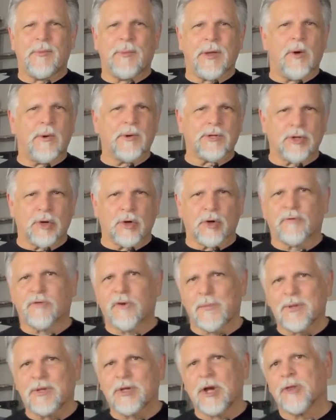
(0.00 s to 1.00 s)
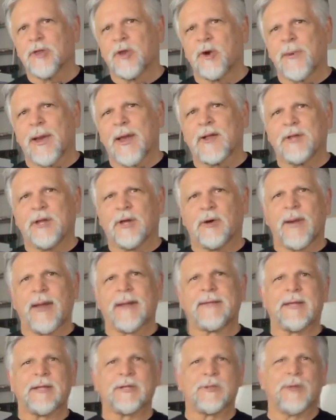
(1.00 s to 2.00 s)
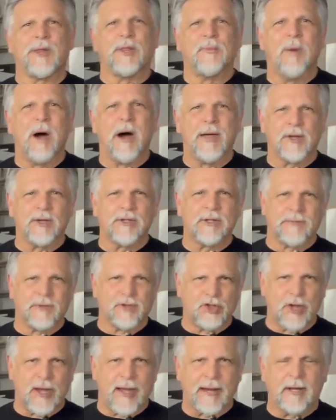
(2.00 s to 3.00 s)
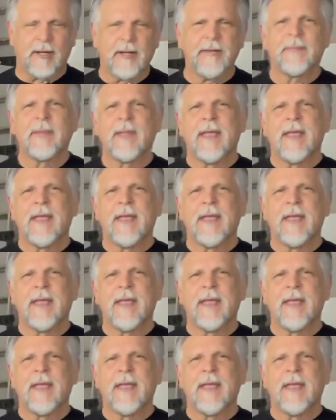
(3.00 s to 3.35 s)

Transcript: We always learn from each other around here, right? That's one of the mottos of the channel.